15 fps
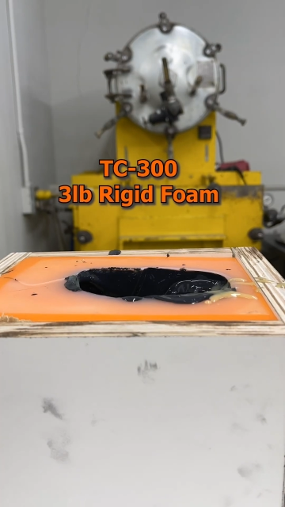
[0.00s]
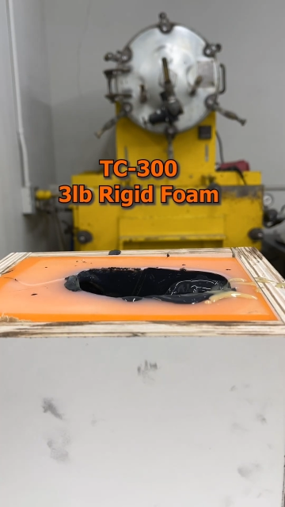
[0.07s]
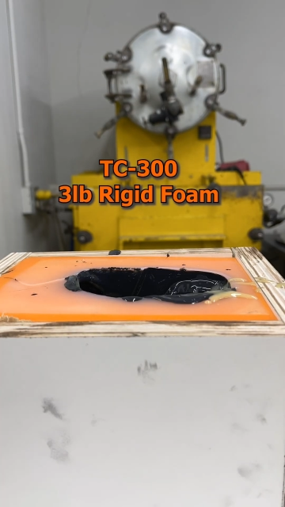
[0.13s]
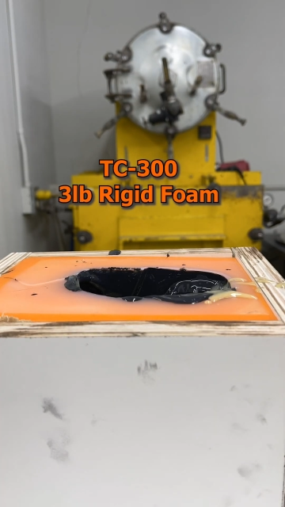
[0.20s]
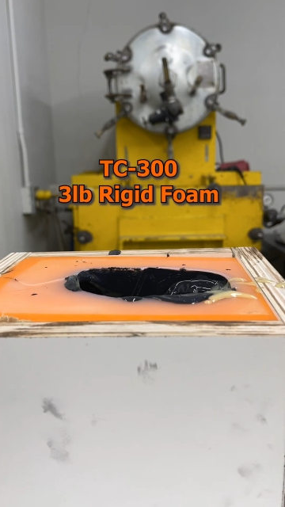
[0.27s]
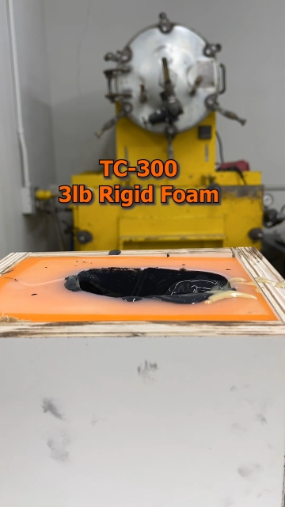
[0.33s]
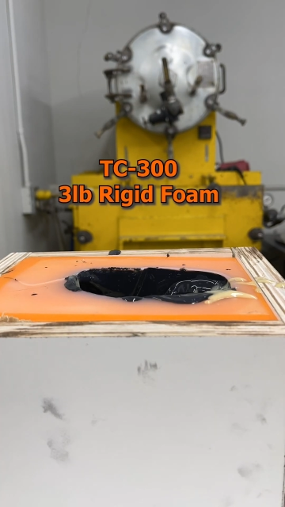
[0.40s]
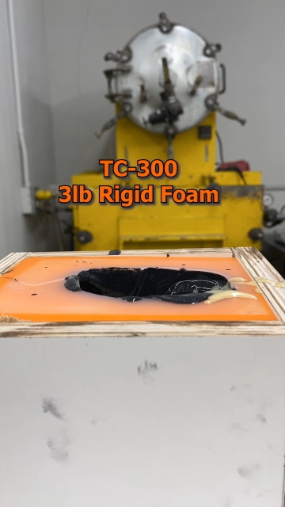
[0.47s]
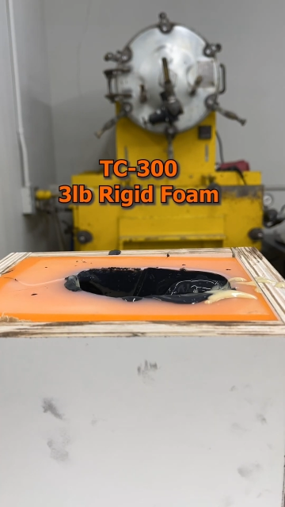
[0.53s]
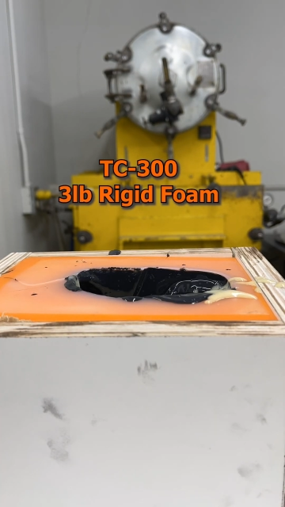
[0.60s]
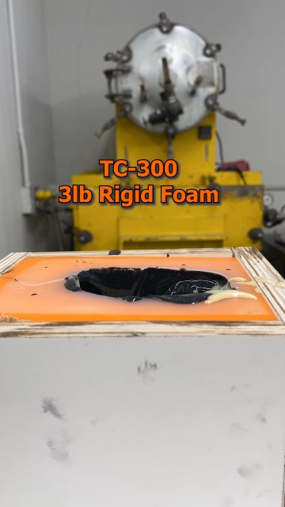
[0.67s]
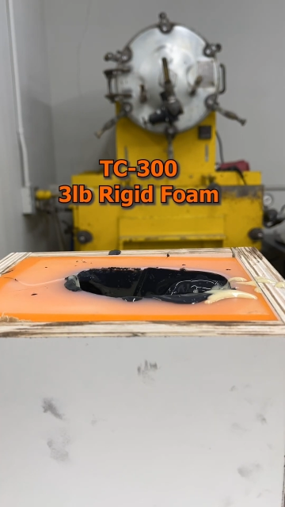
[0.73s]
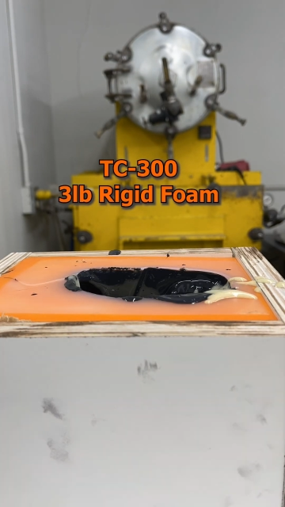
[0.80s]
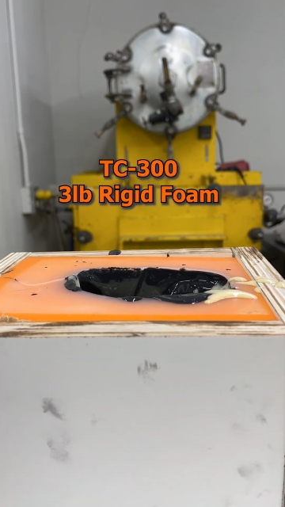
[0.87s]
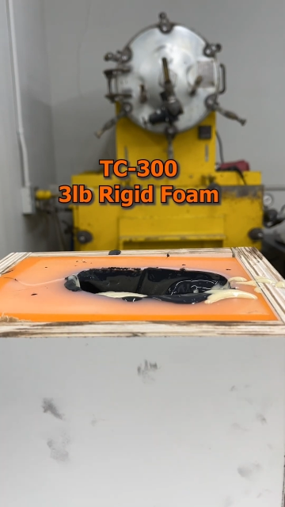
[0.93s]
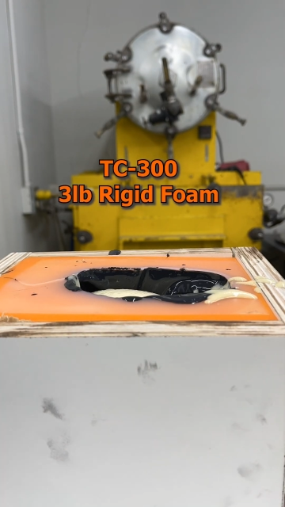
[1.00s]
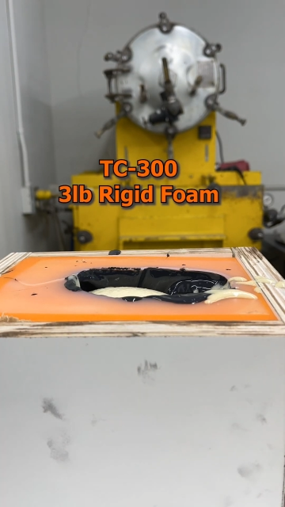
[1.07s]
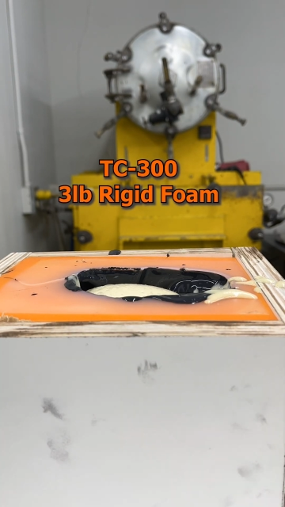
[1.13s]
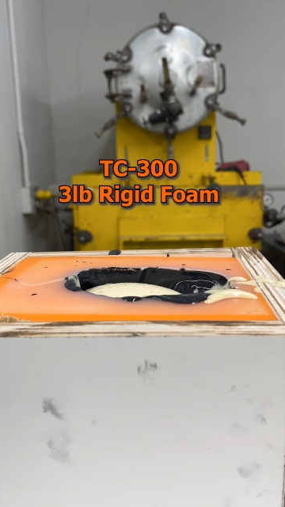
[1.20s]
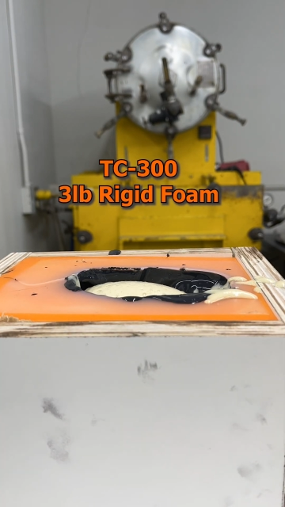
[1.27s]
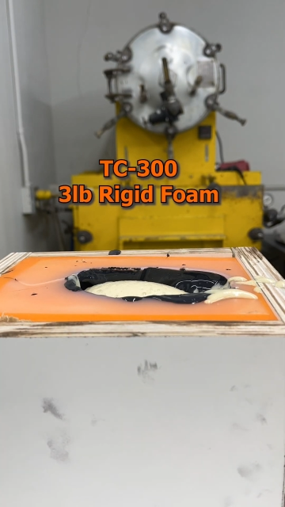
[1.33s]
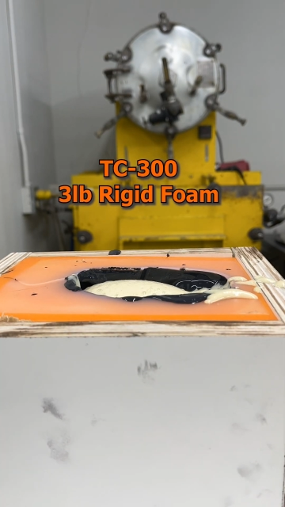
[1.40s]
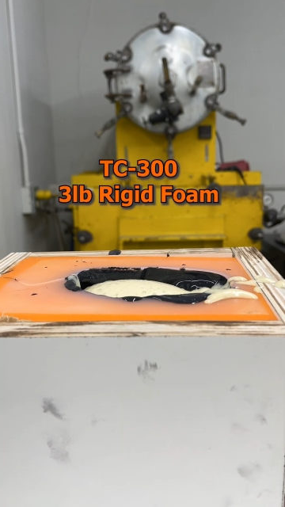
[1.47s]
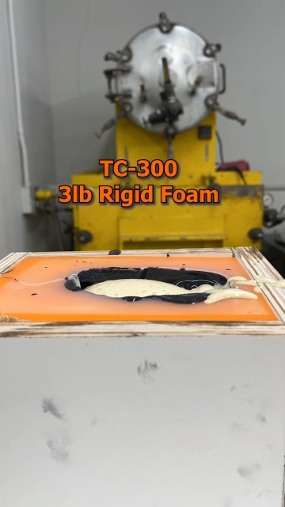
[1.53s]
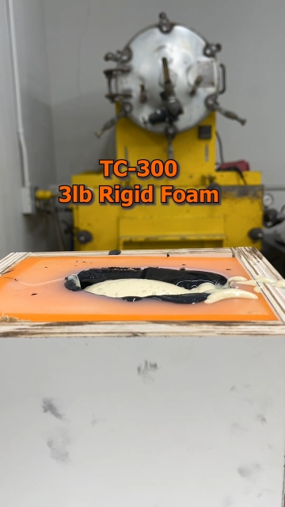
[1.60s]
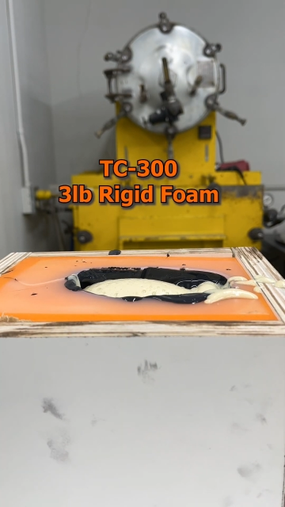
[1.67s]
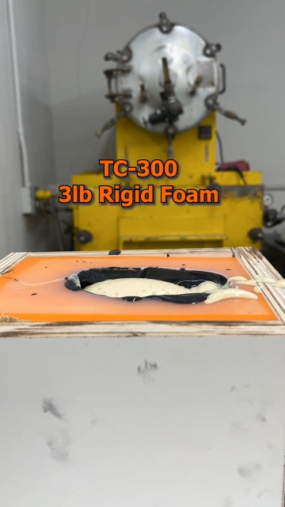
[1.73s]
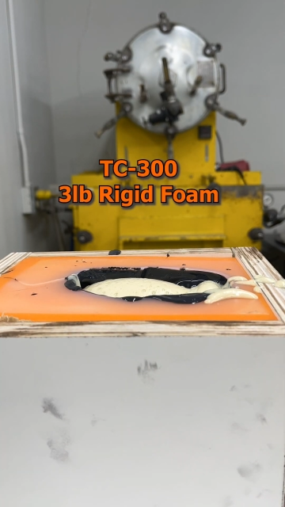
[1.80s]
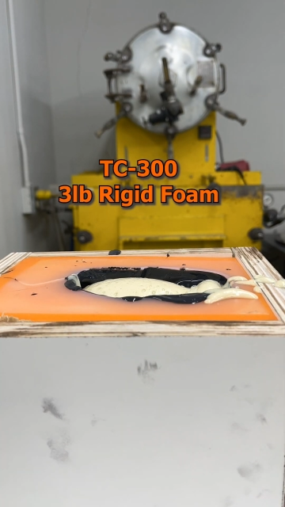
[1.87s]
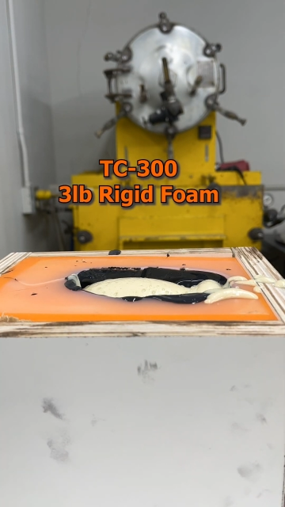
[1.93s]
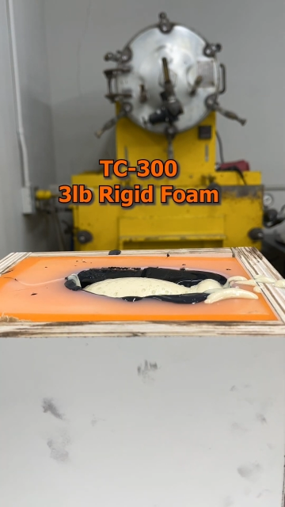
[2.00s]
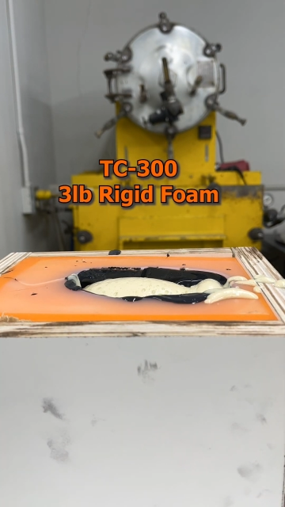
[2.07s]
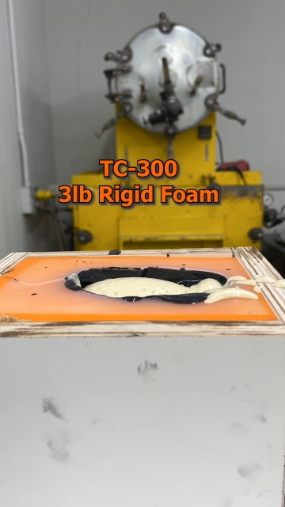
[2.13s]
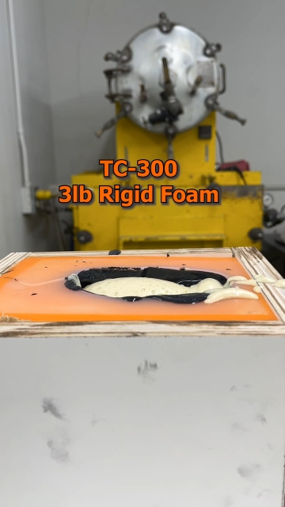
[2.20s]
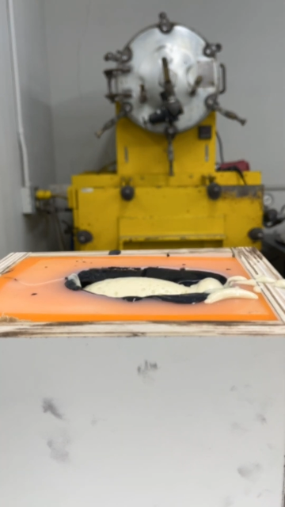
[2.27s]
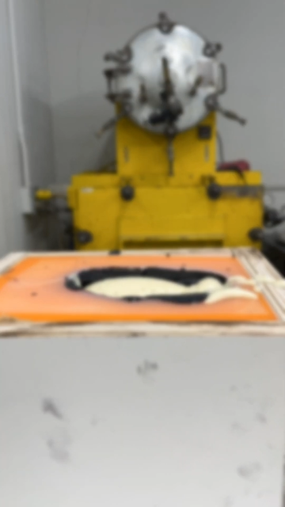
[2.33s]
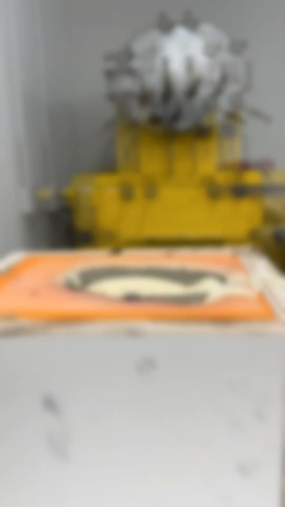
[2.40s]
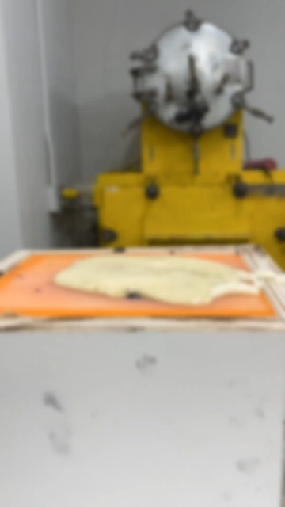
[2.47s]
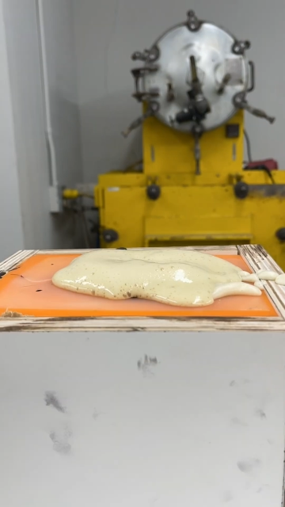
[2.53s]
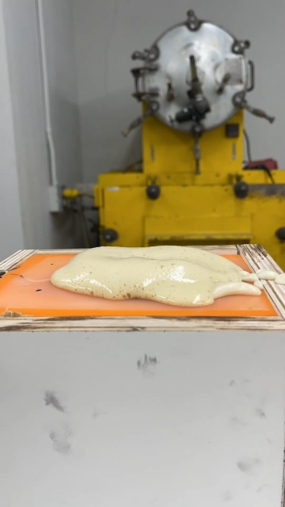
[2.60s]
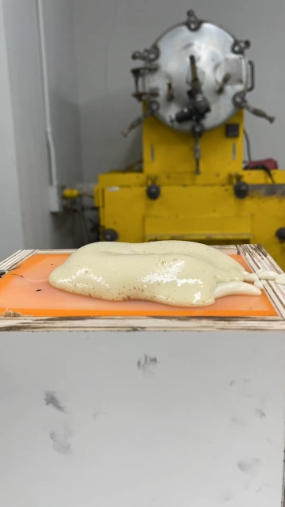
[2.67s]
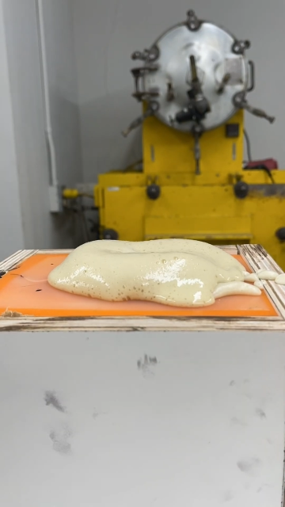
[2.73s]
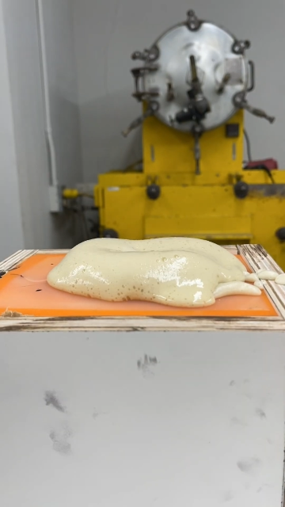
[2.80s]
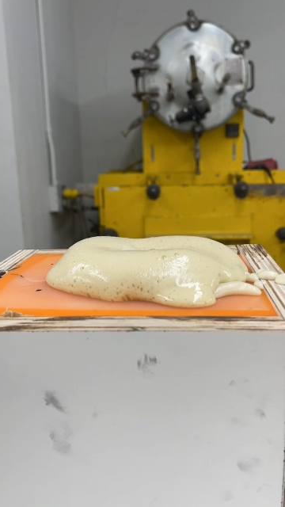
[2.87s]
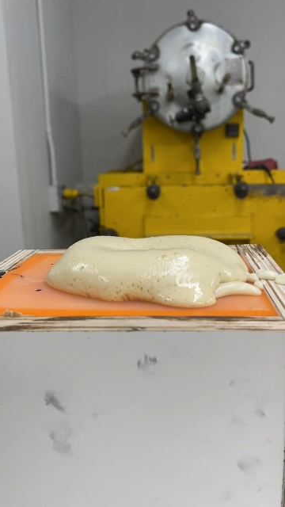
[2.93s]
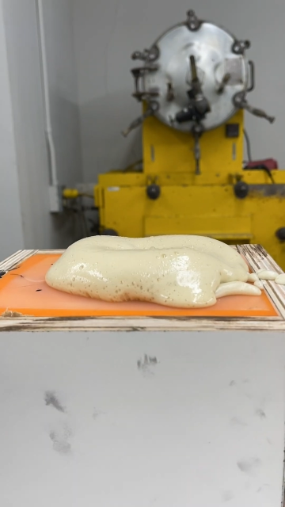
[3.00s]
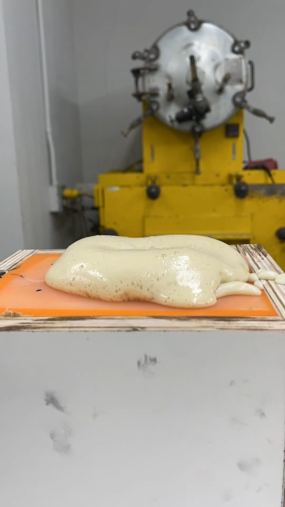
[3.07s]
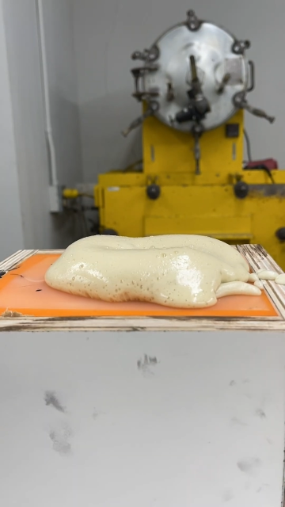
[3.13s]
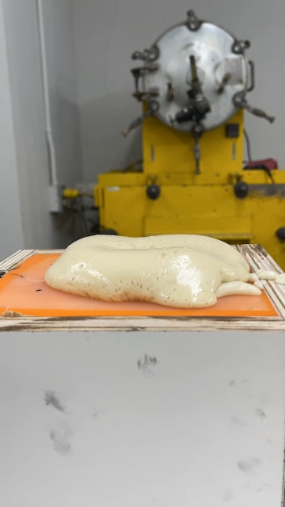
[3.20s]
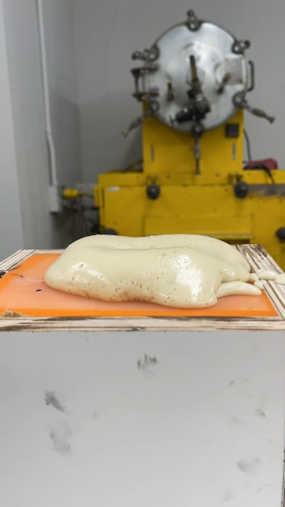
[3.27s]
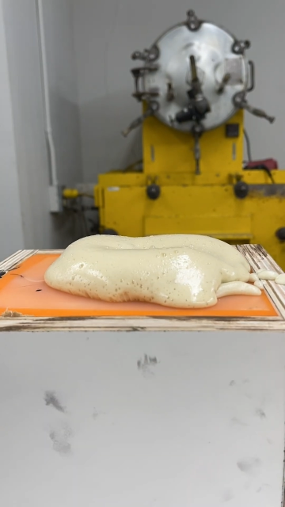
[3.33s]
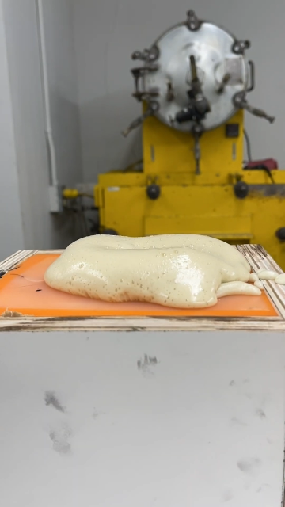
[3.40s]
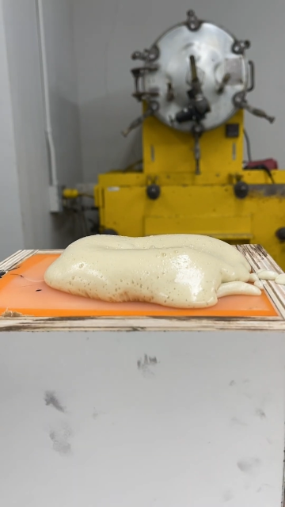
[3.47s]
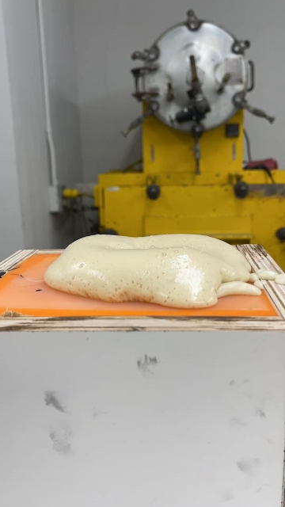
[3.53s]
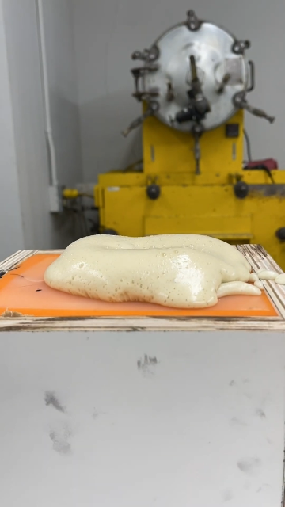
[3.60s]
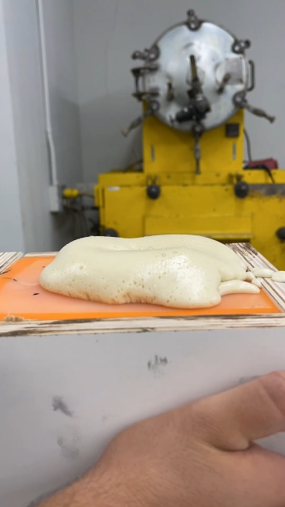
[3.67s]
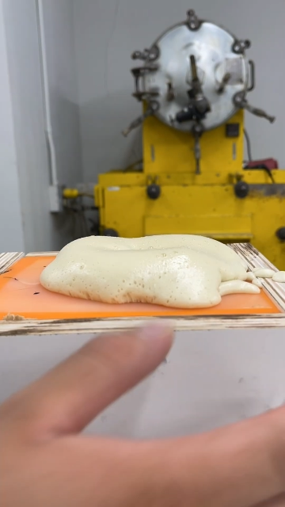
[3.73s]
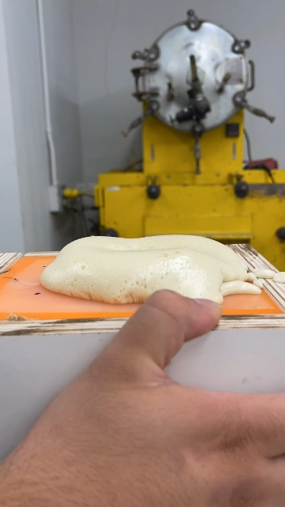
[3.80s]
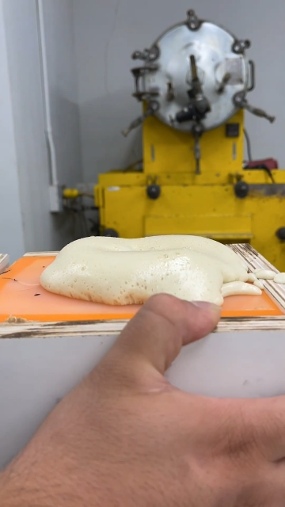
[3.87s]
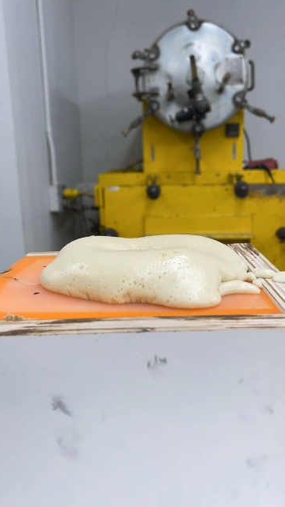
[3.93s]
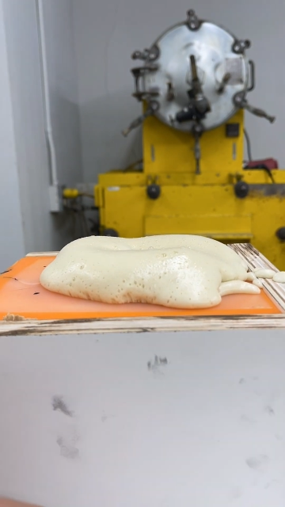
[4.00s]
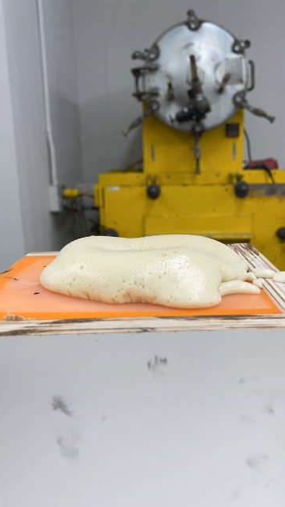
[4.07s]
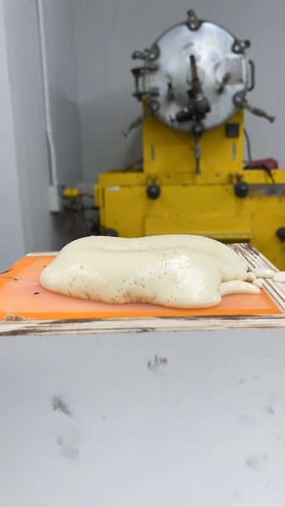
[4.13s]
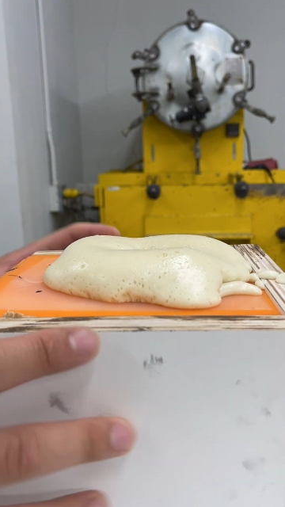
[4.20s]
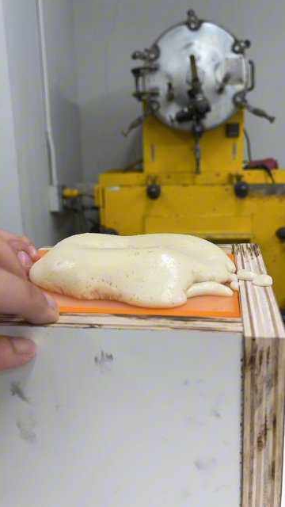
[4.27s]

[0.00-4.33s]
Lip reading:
(no speaker visible)